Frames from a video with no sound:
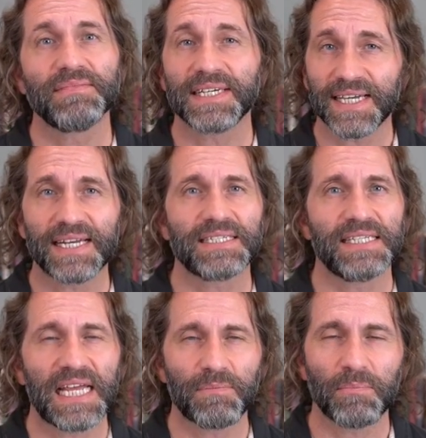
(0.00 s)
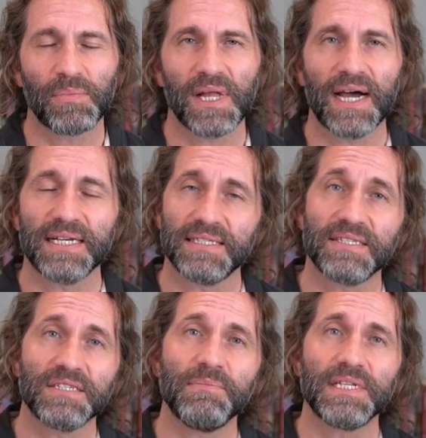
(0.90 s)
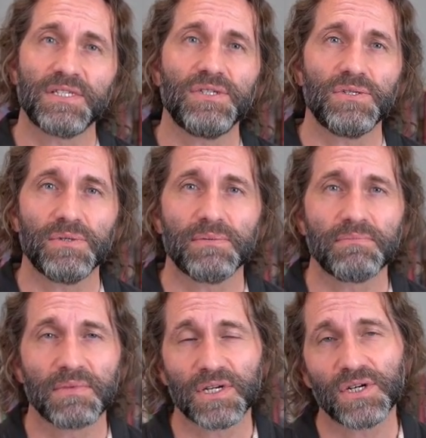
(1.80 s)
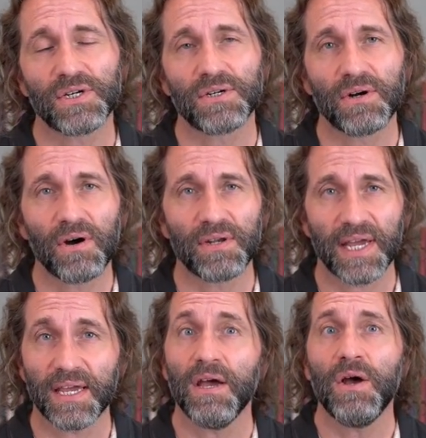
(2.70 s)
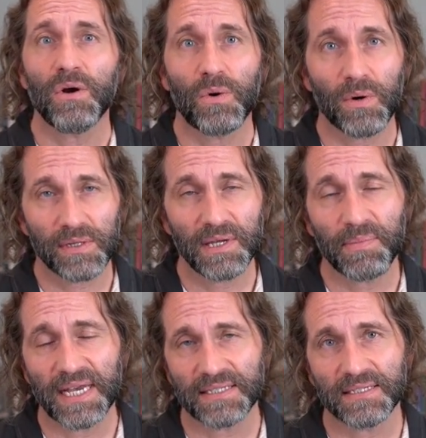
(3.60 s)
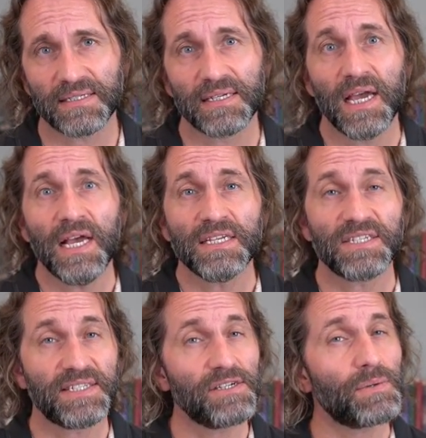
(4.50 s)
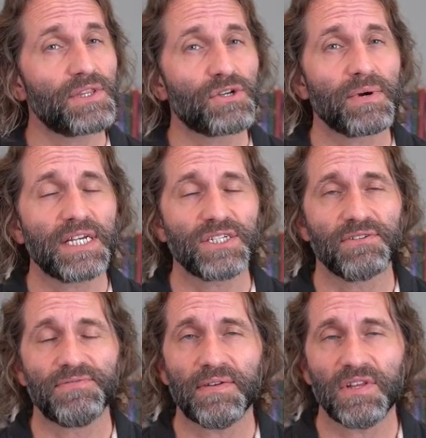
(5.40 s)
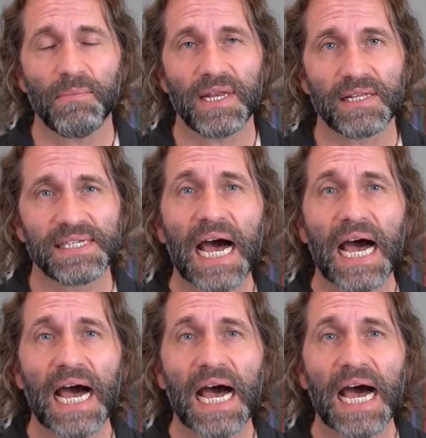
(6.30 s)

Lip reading: Again, as the name implies, this is meant to occur on a quarterly basis, still with a duration of 50 minutes.